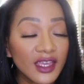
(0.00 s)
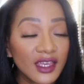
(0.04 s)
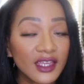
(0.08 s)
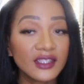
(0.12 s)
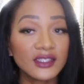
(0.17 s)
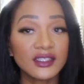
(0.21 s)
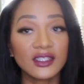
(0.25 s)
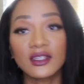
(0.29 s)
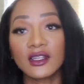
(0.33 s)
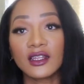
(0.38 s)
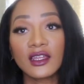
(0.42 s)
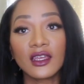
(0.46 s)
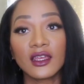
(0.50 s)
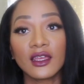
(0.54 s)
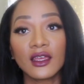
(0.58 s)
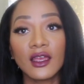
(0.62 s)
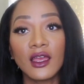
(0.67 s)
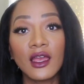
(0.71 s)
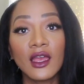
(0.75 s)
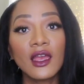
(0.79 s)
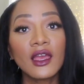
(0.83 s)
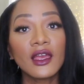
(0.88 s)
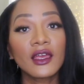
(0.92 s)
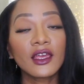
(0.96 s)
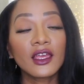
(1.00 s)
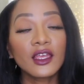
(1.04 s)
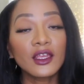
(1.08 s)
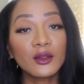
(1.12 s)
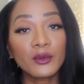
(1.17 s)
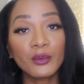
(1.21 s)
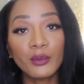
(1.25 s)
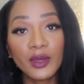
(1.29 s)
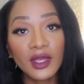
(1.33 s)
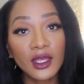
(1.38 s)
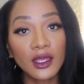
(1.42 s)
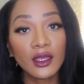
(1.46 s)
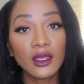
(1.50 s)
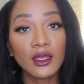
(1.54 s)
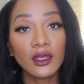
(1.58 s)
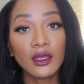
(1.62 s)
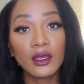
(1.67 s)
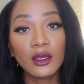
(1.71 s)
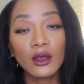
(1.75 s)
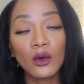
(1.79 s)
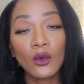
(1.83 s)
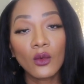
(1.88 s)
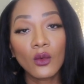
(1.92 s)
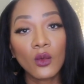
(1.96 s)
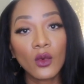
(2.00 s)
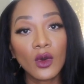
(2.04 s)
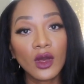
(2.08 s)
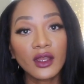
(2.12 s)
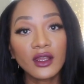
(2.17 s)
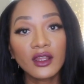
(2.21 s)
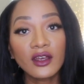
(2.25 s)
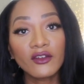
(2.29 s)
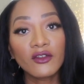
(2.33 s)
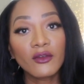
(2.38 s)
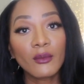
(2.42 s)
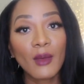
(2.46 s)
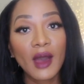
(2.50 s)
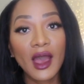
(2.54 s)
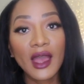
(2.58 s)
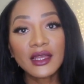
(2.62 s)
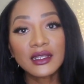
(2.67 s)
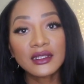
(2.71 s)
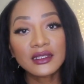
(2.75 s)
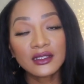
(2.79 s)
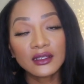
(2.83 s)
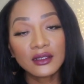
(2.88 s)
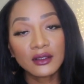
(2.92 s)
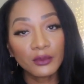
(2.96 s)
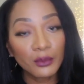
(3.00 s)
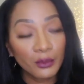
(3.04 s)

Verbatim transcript: easily could be one of my,